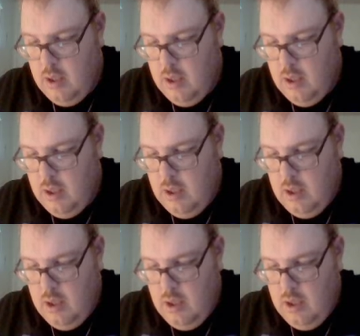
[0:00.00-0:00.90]

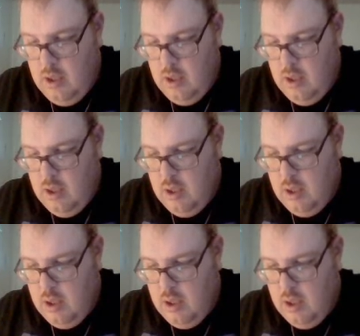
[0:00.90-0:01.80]

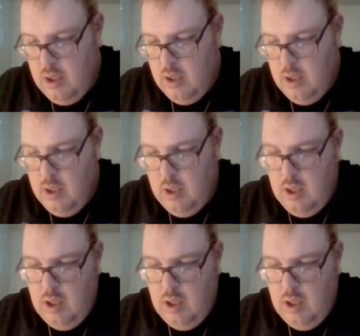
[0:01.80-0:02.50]
(silence)